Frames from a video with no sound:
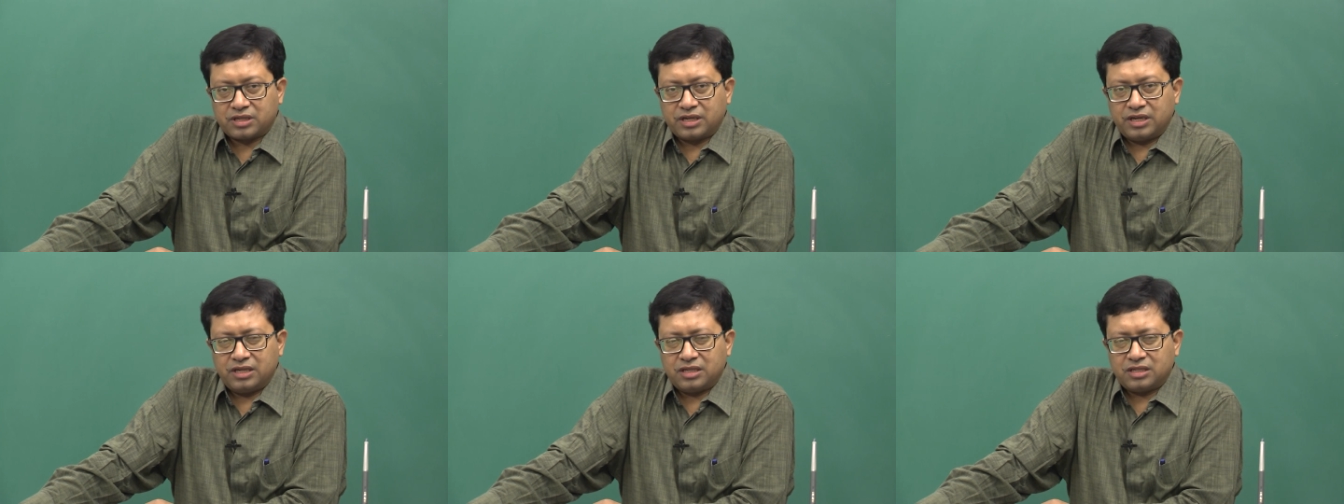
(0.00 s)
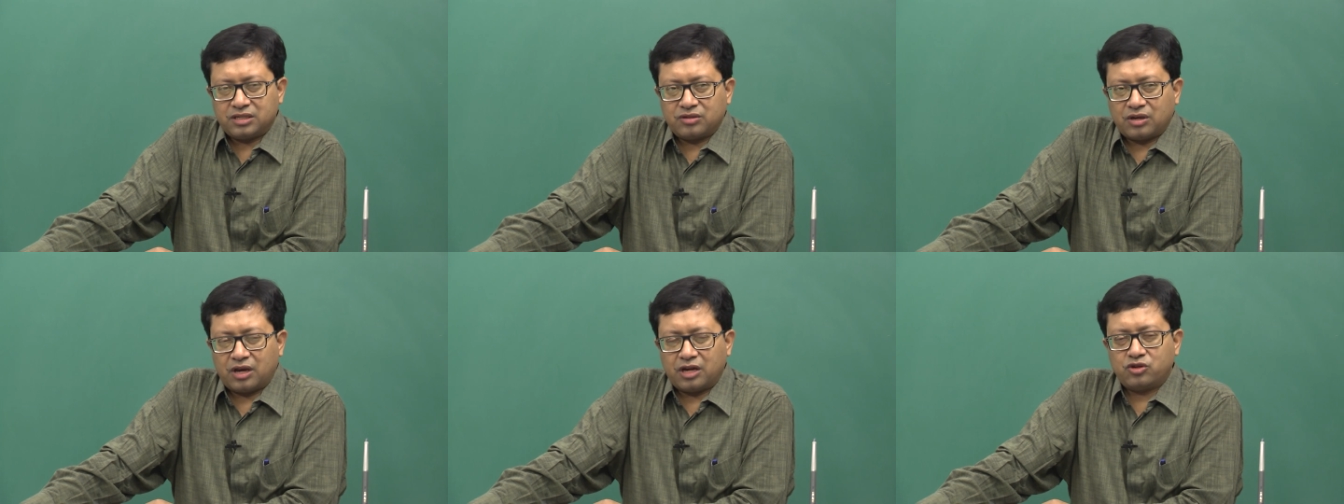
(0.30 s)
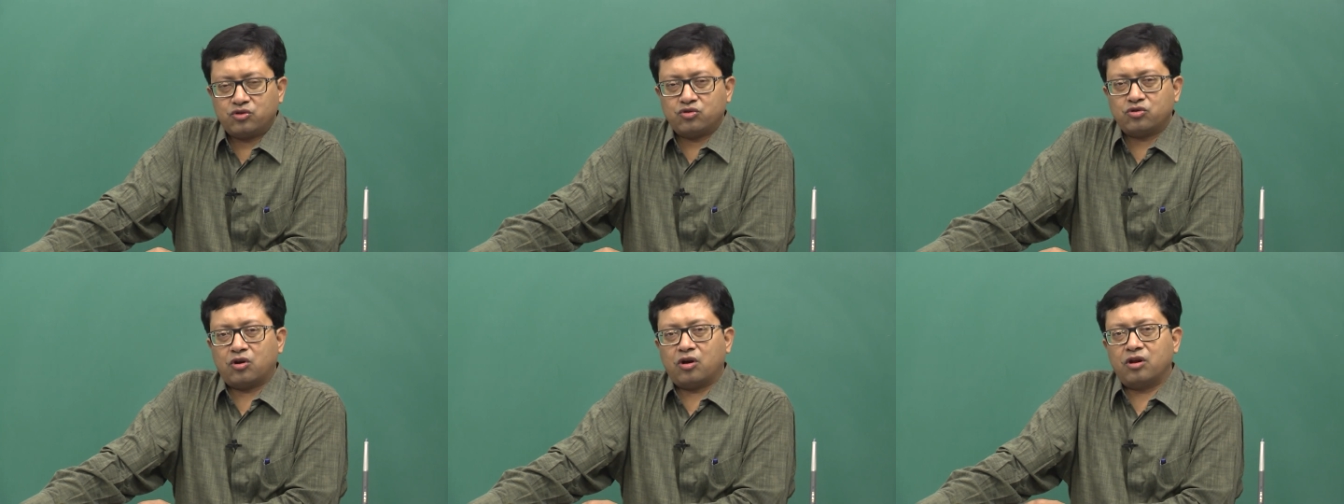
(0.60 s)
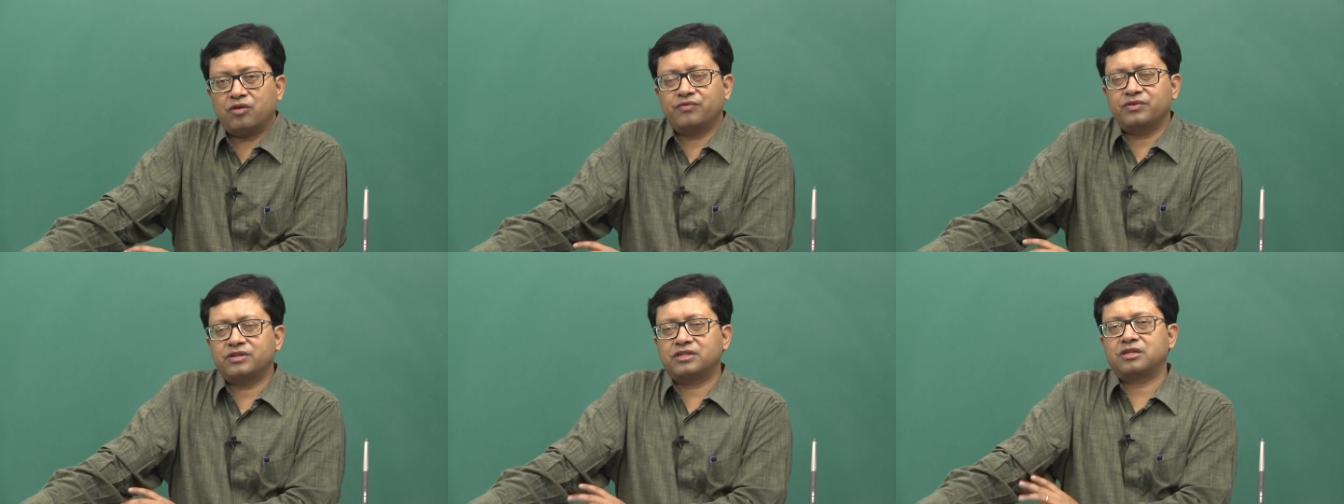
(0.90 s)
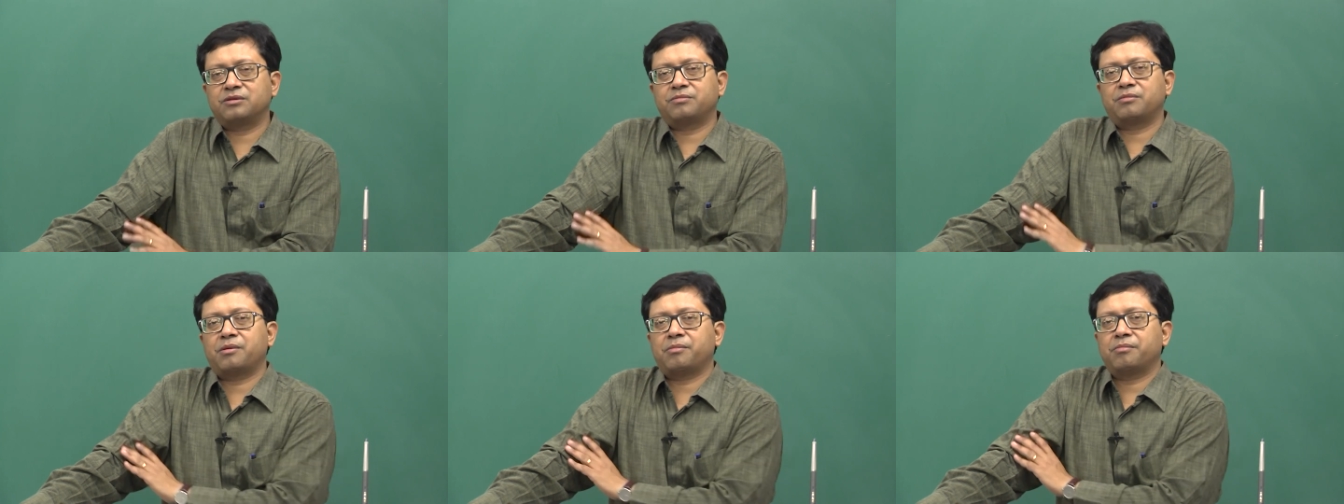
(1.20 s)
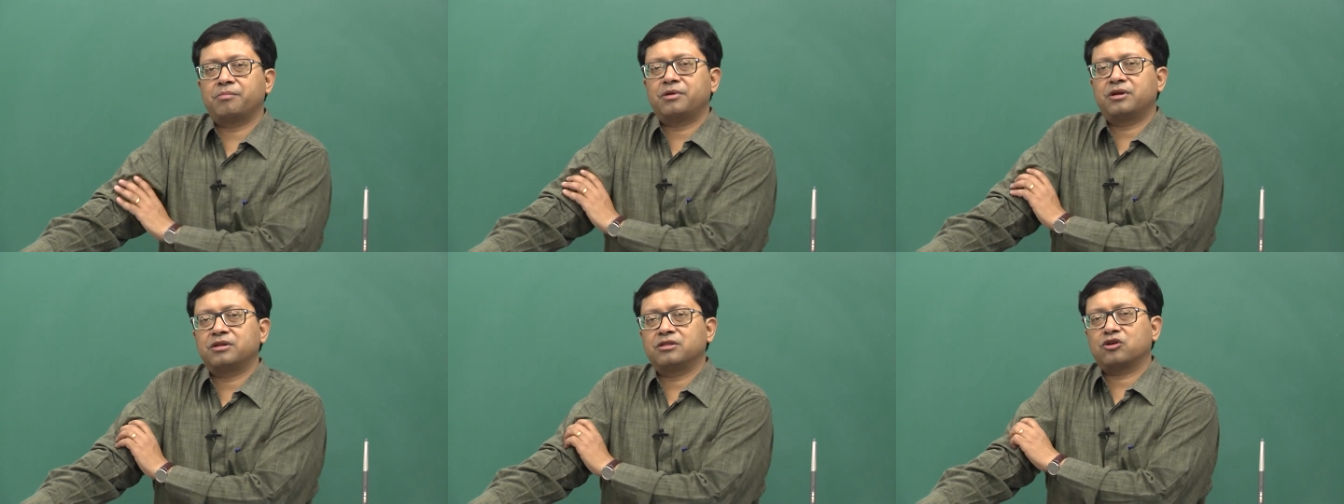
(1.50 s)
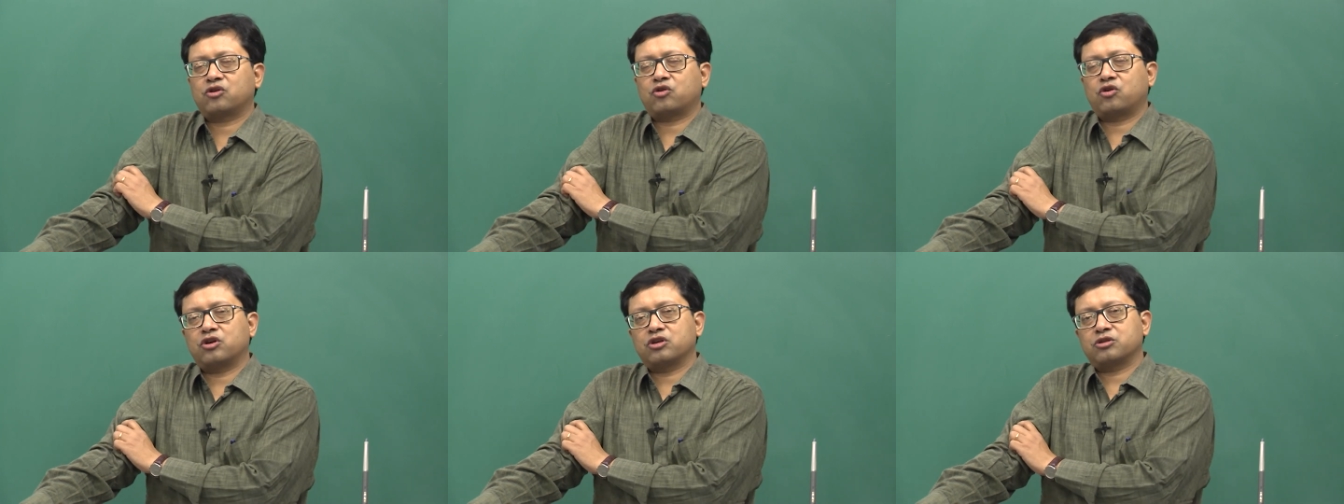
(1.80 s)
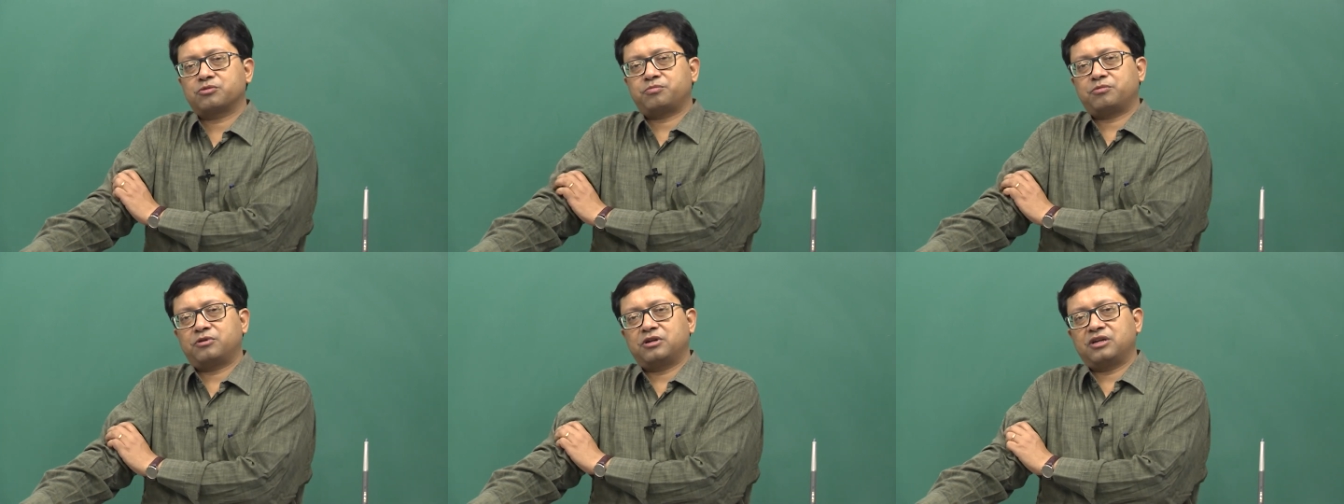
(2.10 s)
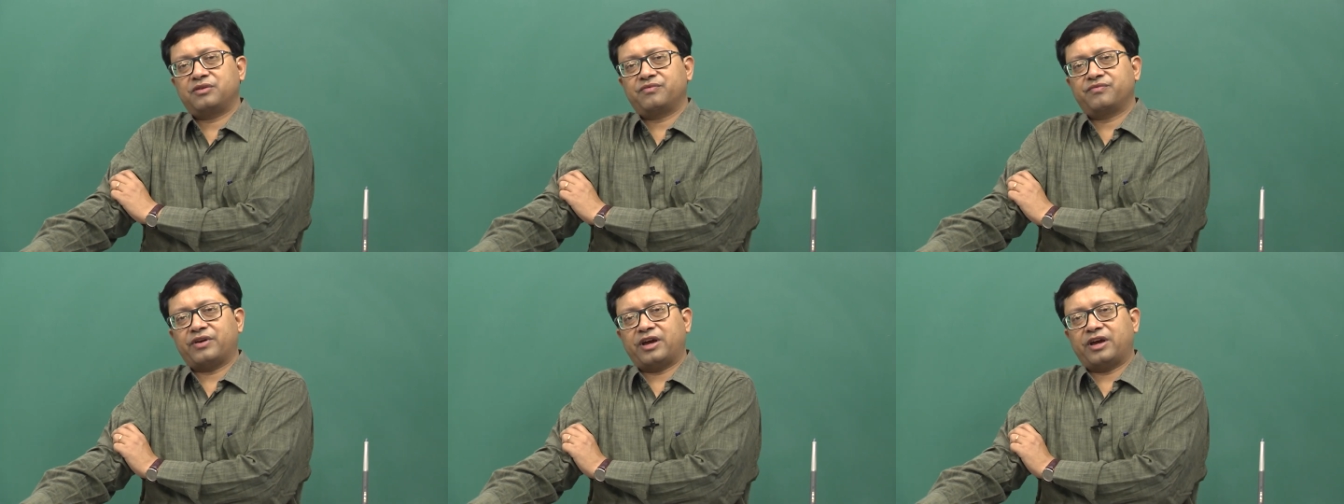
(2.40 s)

case, I should always remember the corresponding